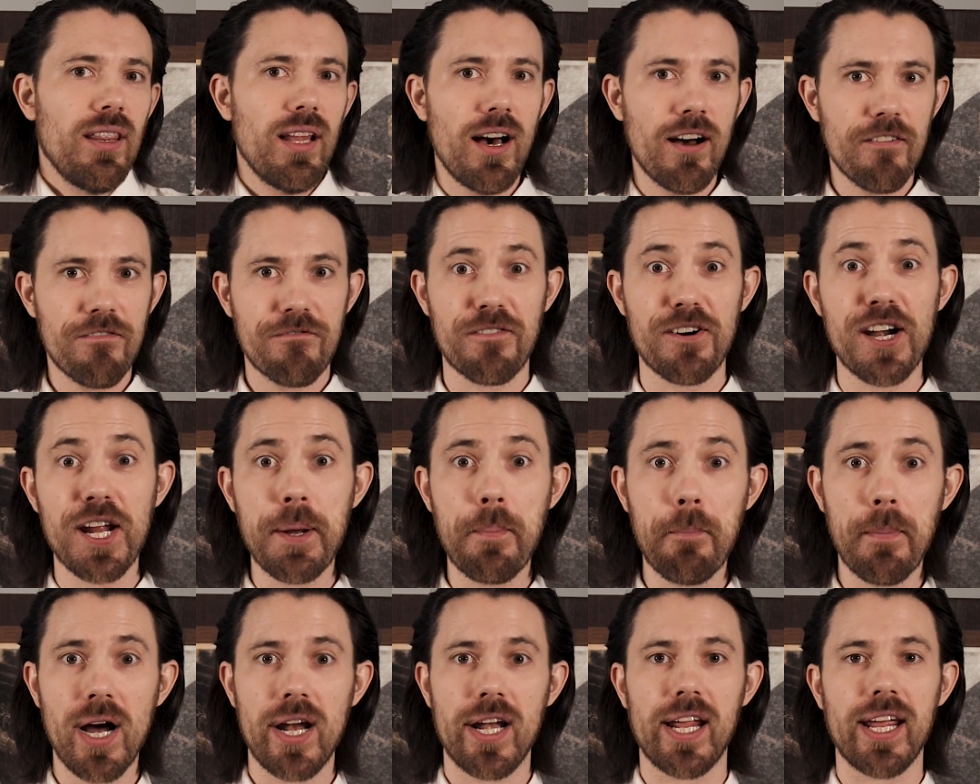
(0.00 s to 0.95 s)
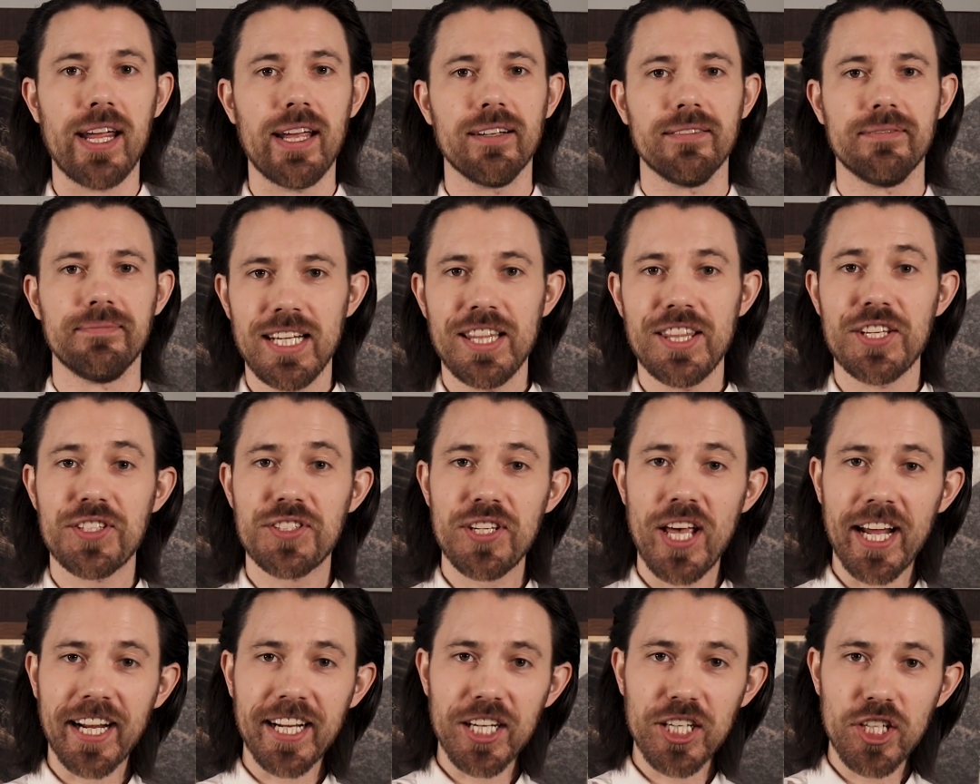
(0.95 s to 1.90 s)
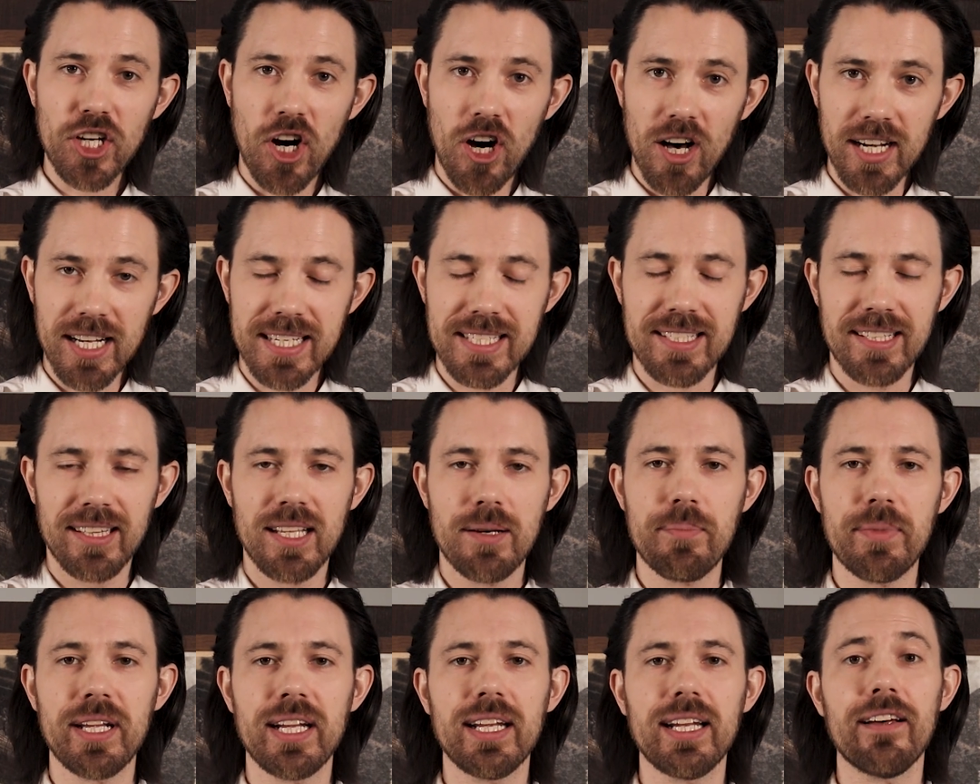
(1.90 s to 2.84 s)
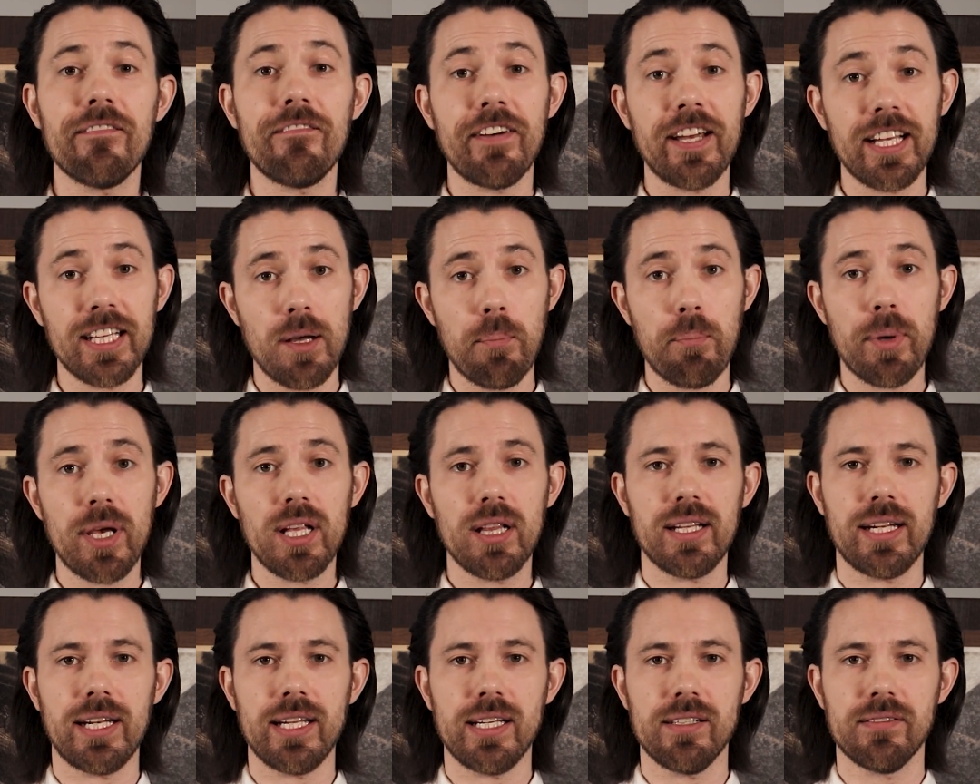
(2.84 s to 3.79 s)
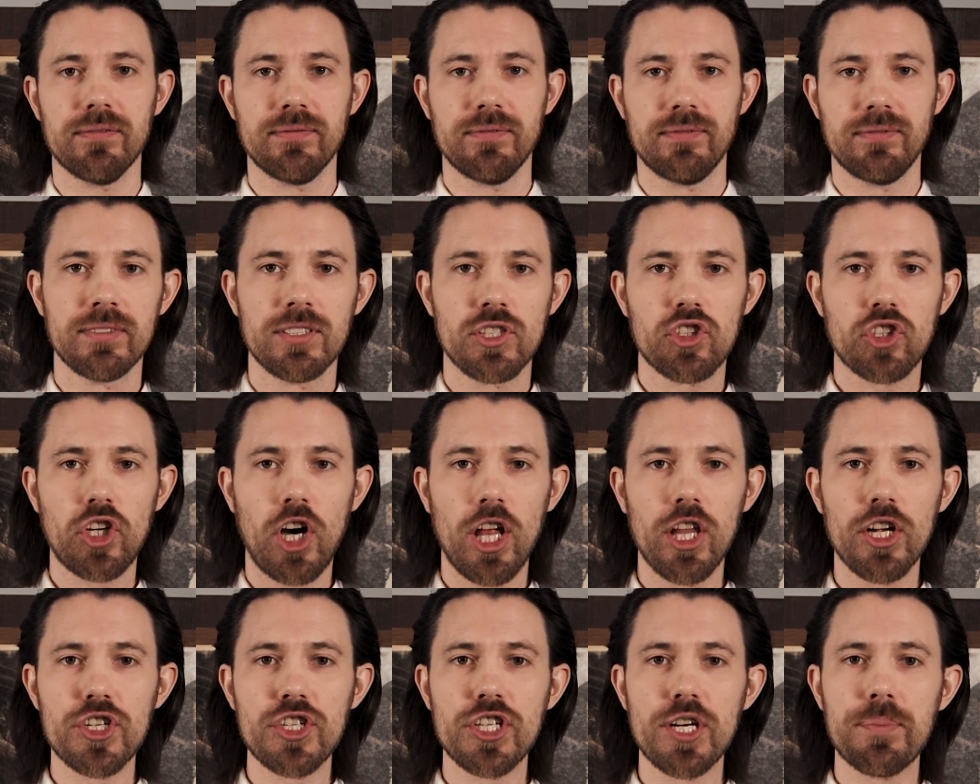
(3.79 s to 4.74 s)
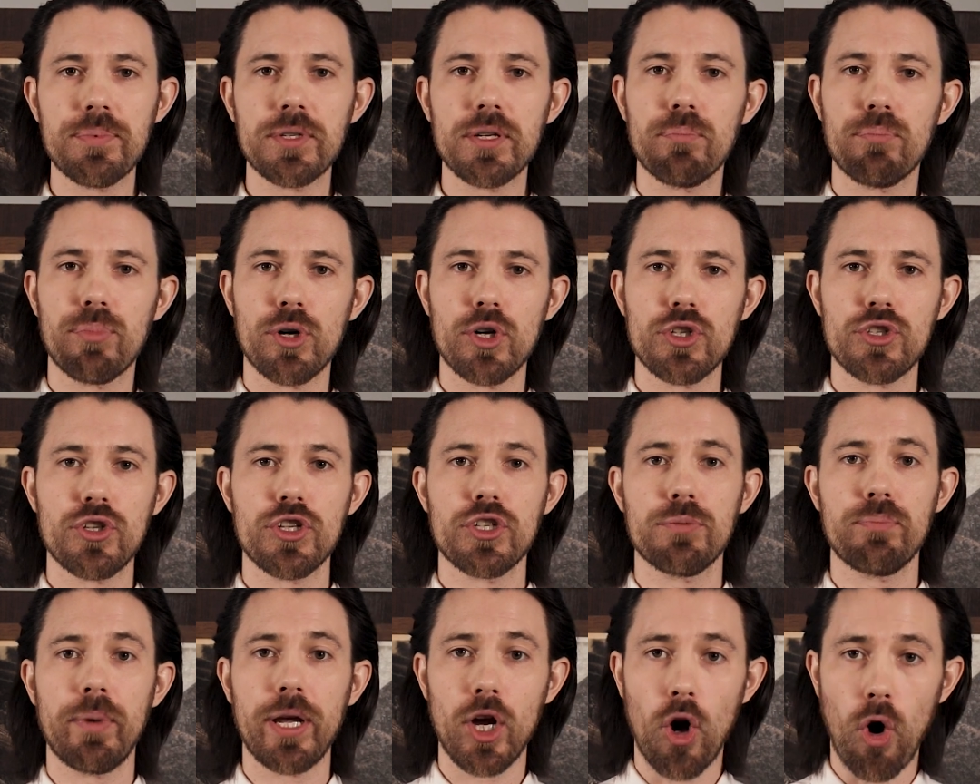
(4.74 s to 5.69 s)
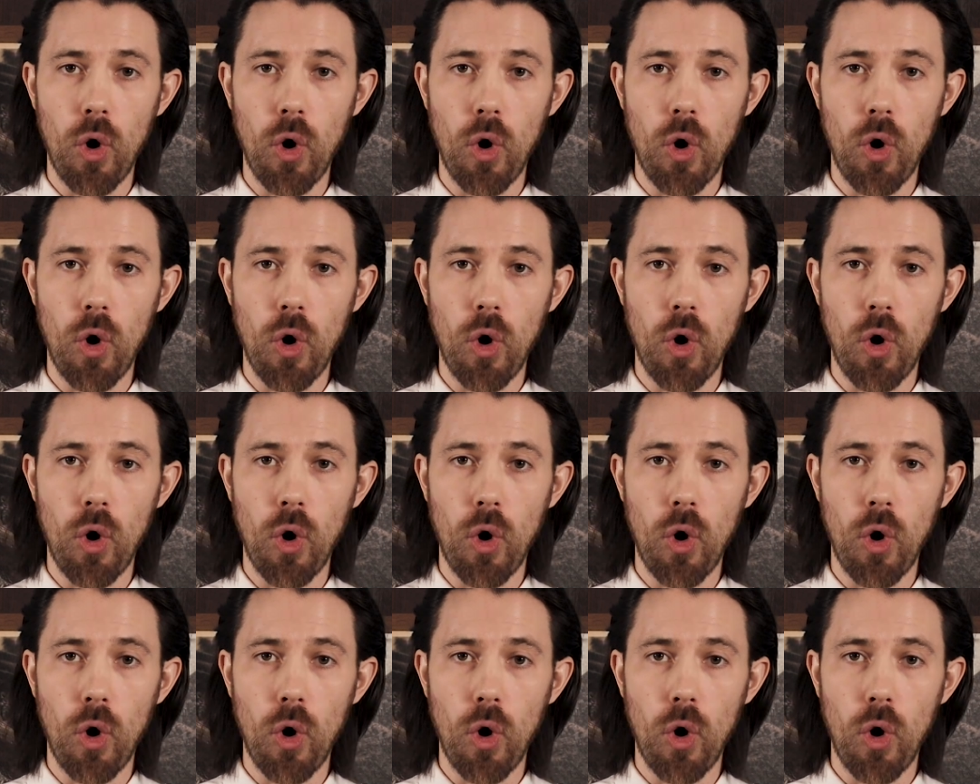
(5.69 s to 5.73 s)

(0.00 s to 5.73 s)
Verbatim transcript: love free money? The second con is limited availability. Scholarships and bursaries may